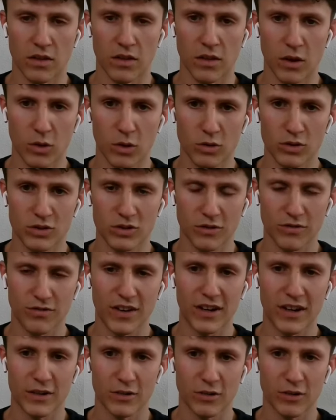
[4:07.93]
No, so
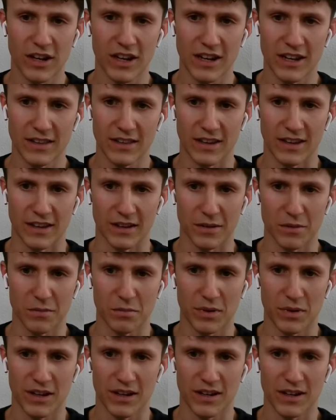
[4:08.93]
far only heating,
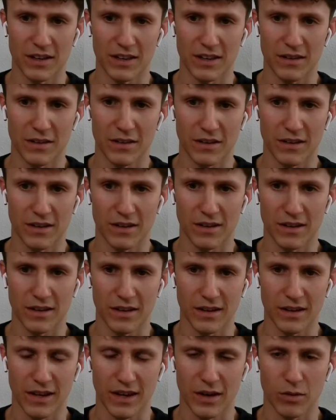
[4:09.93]
but
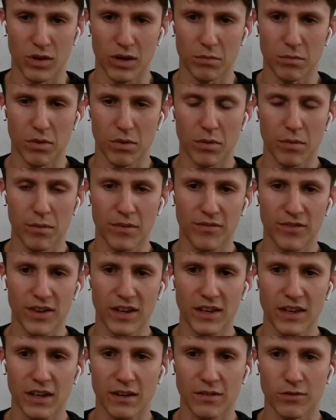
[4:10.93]
uh, yeah, we are probably
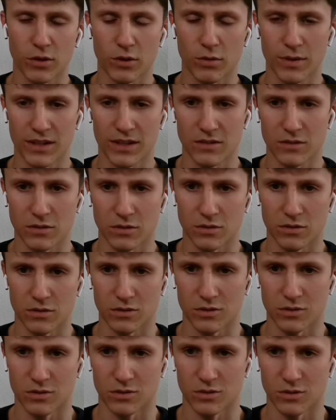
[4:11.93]
thinking forward
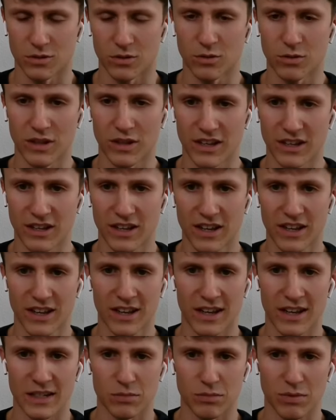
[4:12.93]
to, to cooling
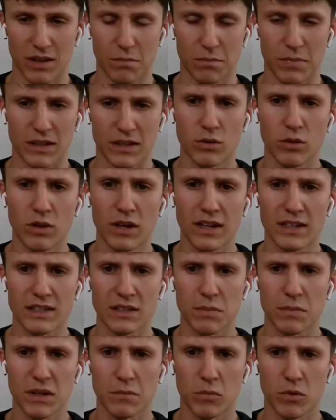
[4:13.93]
as well. But cooling
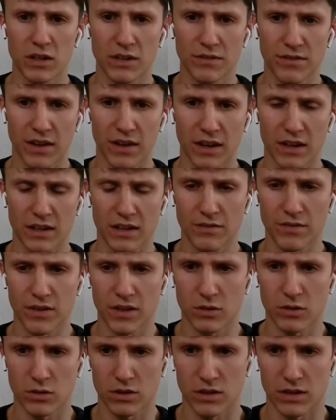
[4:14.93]
is a bit more dif uh,
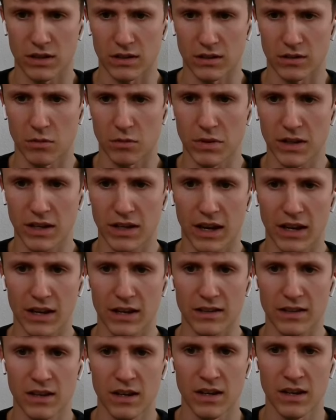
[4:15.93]
difficult and
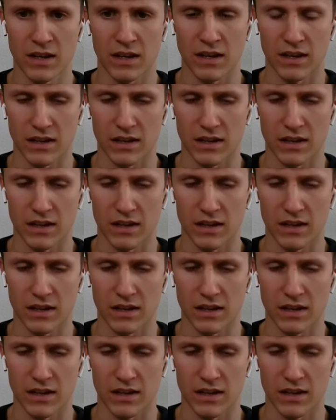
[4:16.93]
complicated.